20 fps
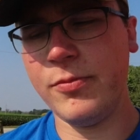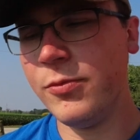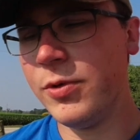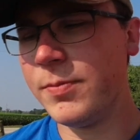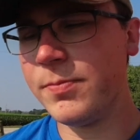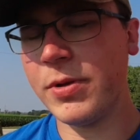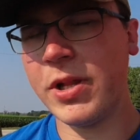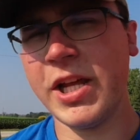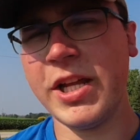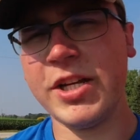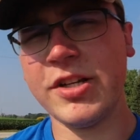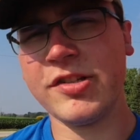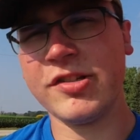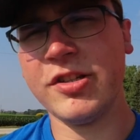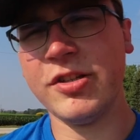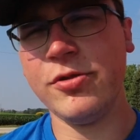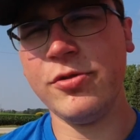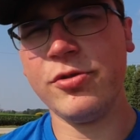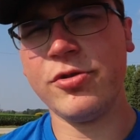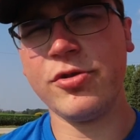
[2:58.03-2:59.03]
replenish
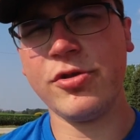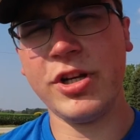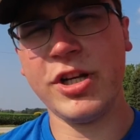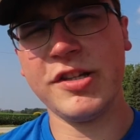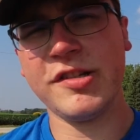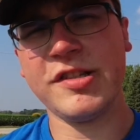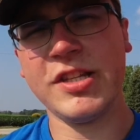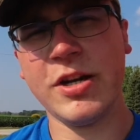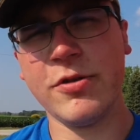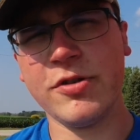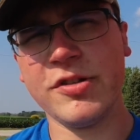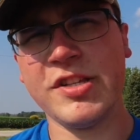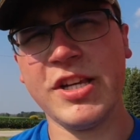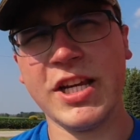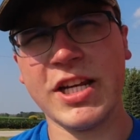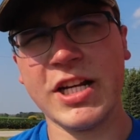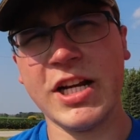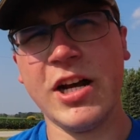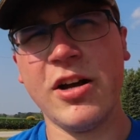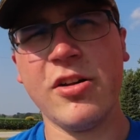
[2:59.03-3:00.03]
the nutrients that we're
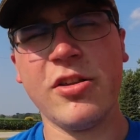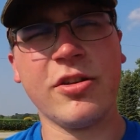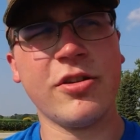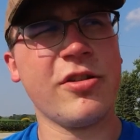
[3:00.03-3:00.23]
taking out of